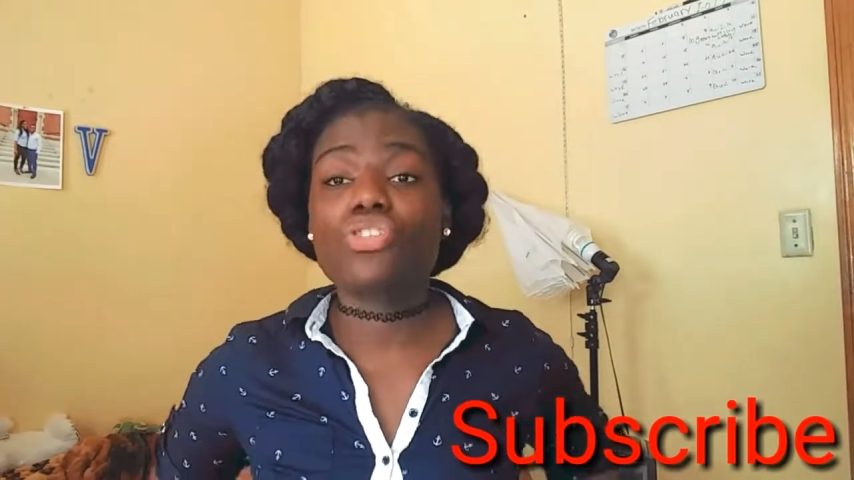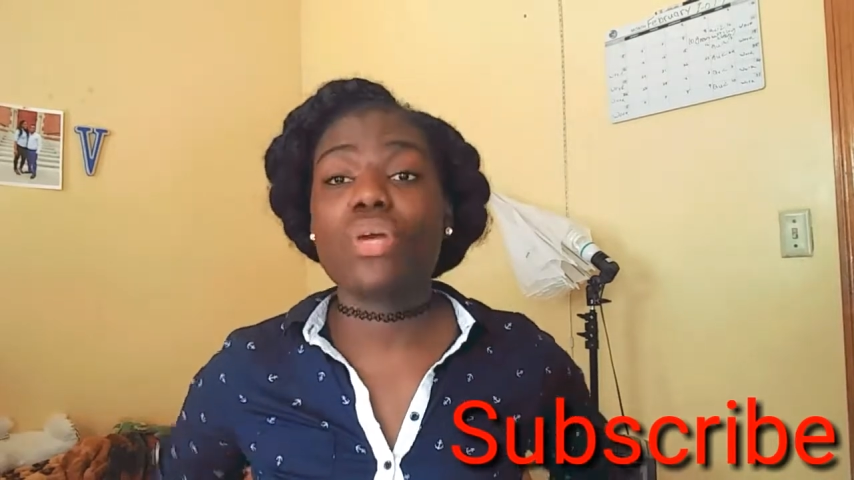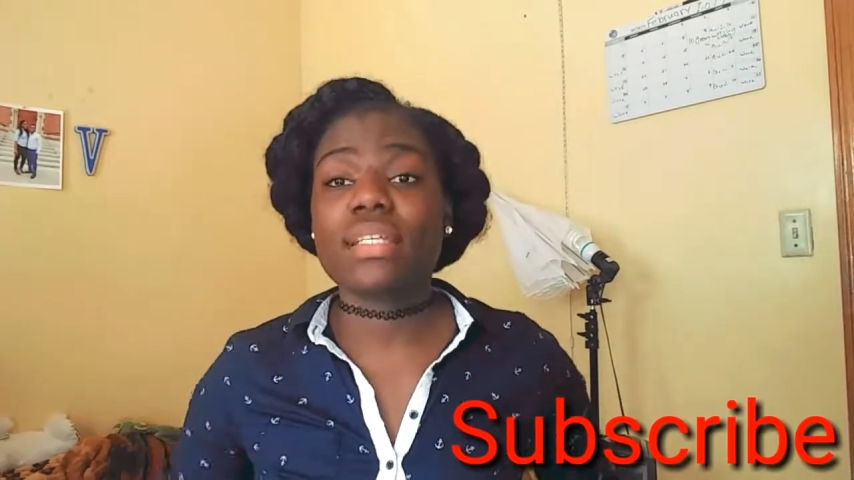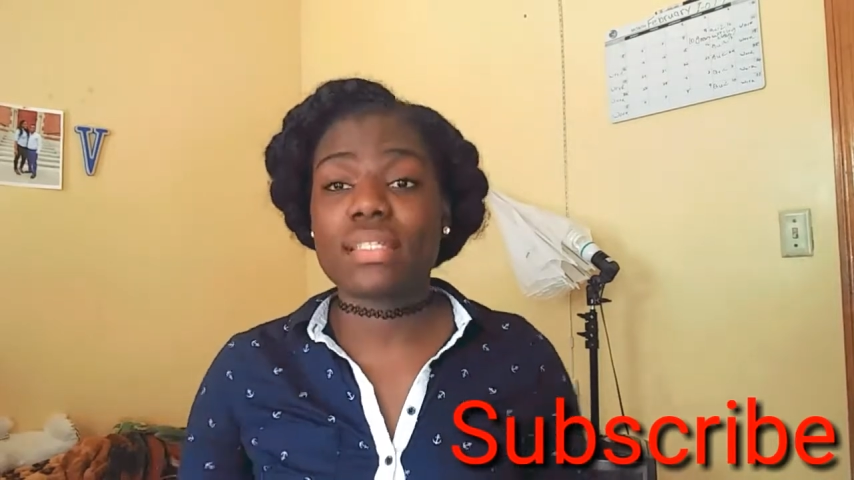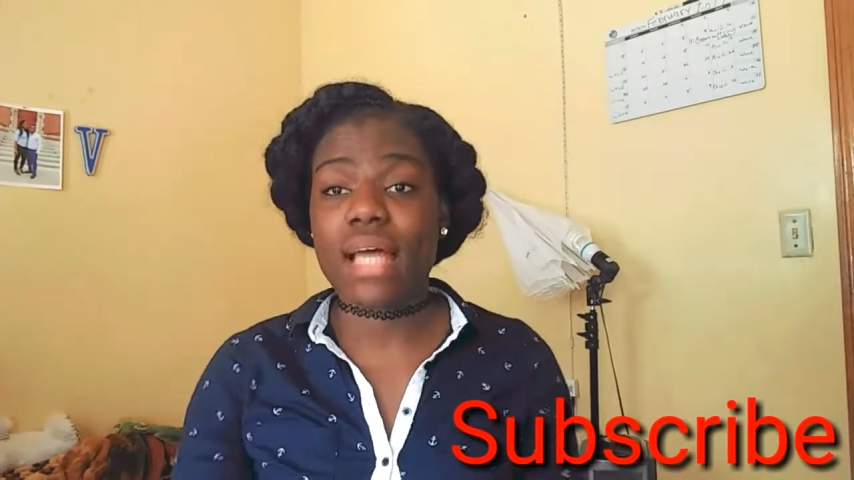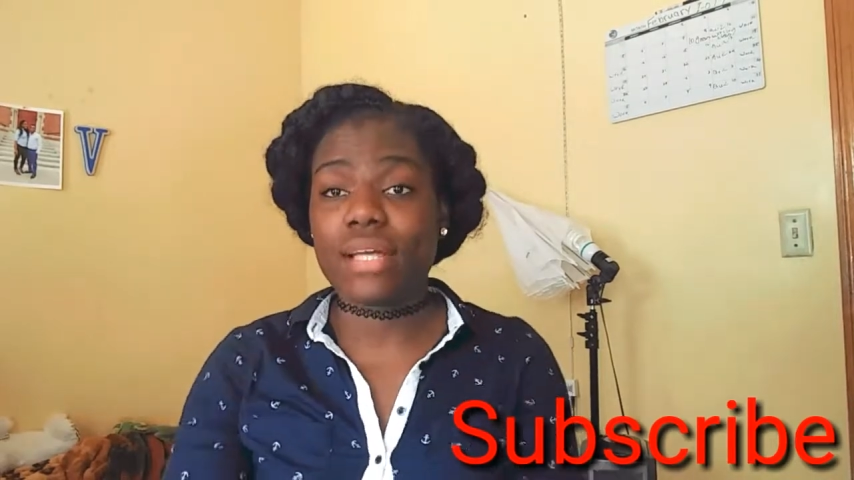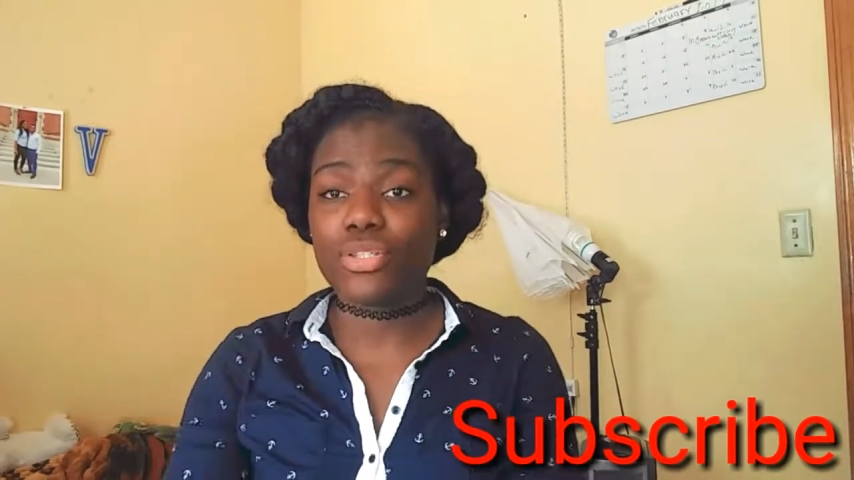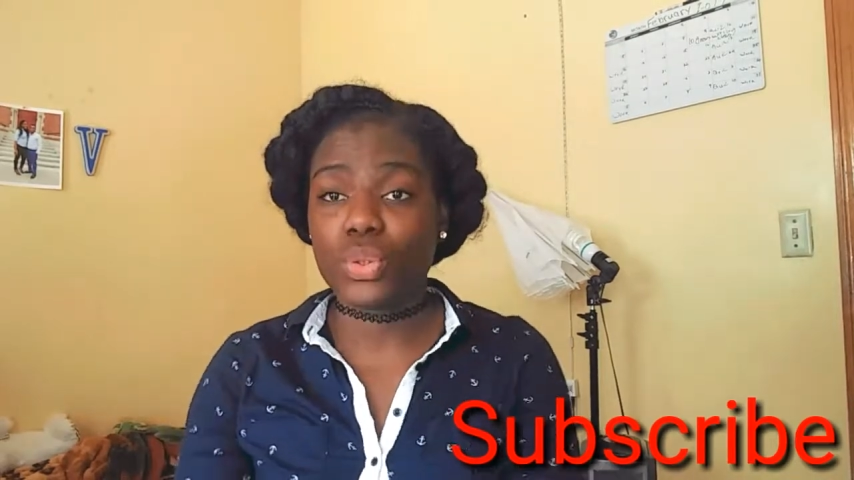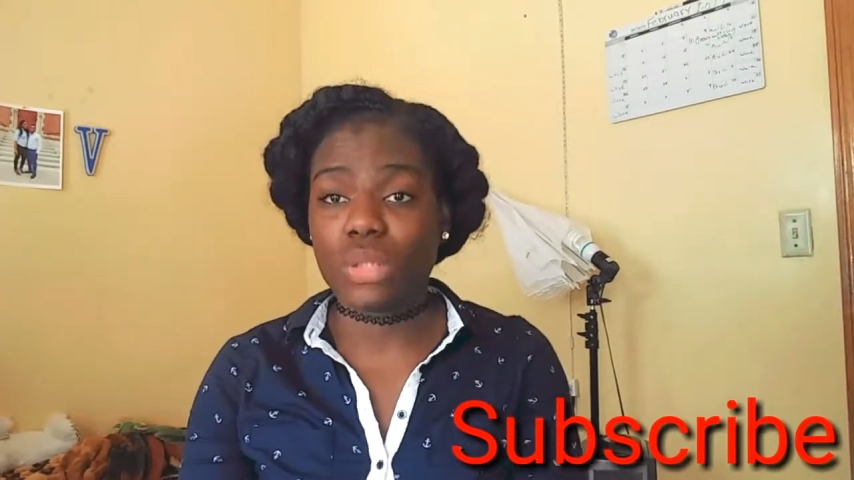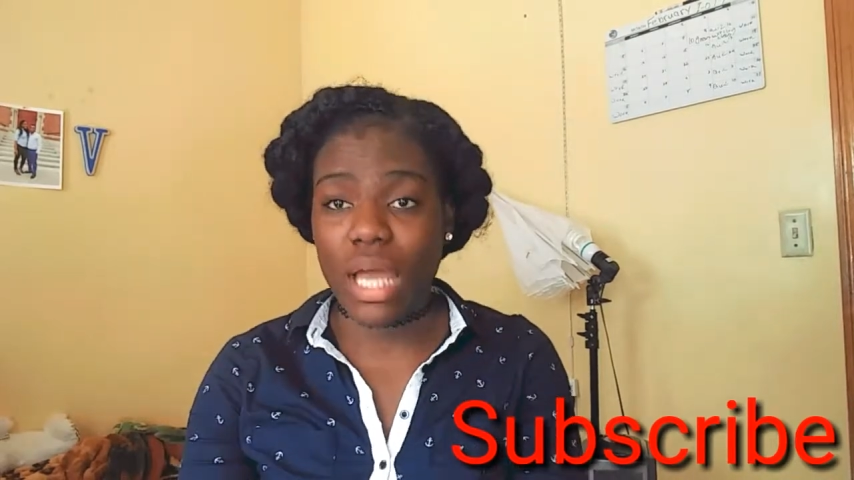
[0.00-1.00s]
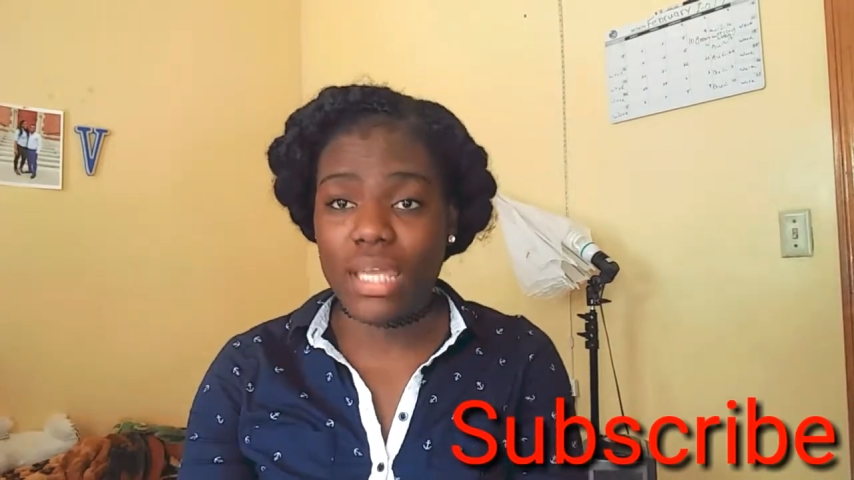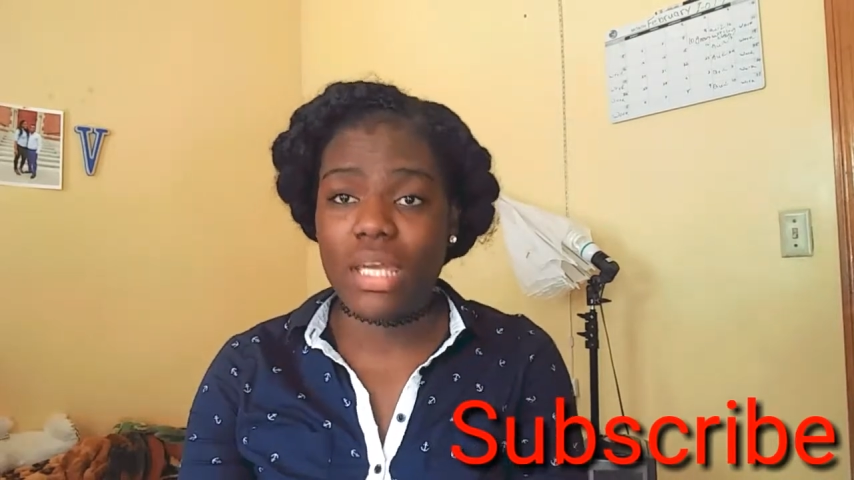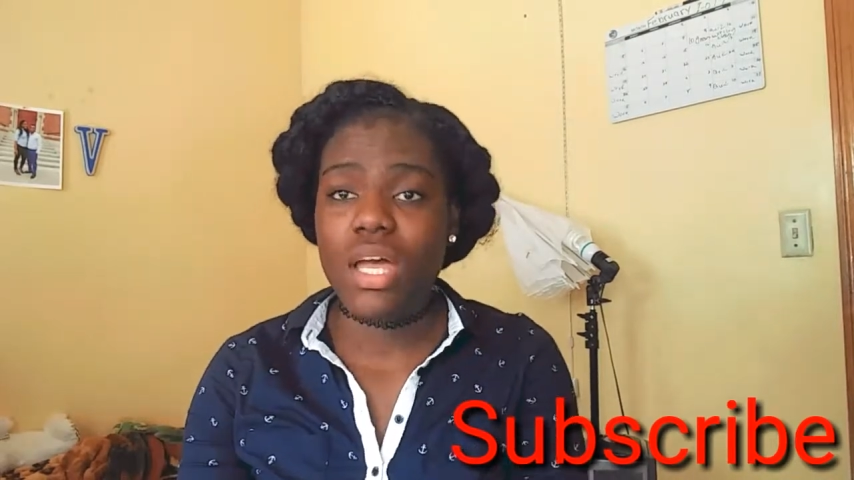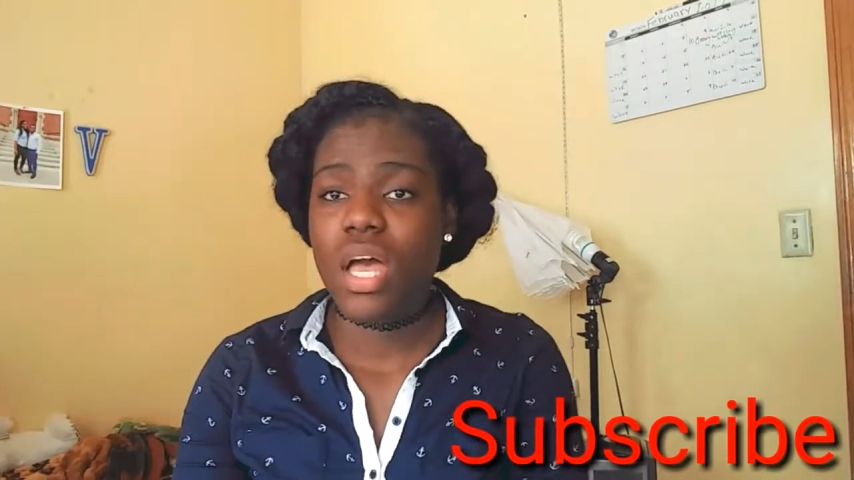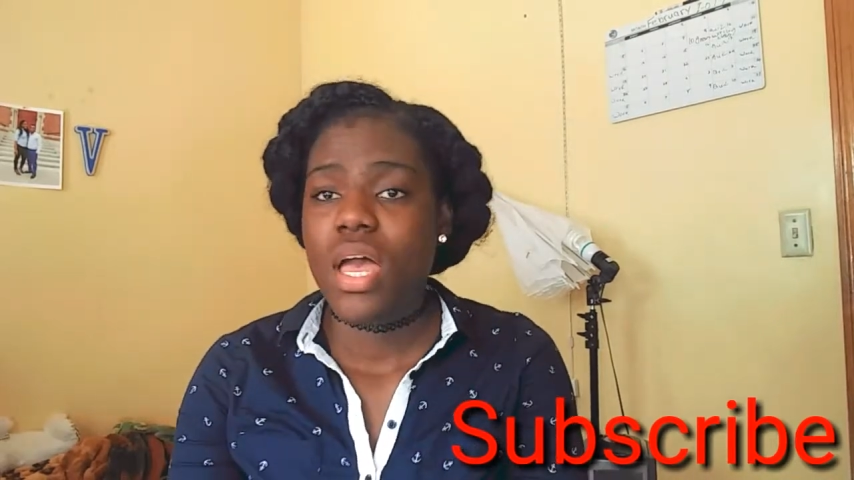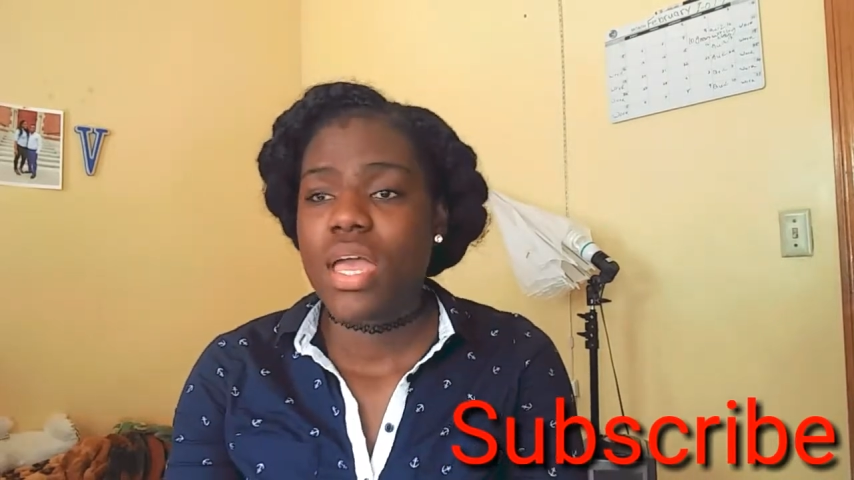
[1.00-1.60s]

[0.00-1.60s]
dress that you like.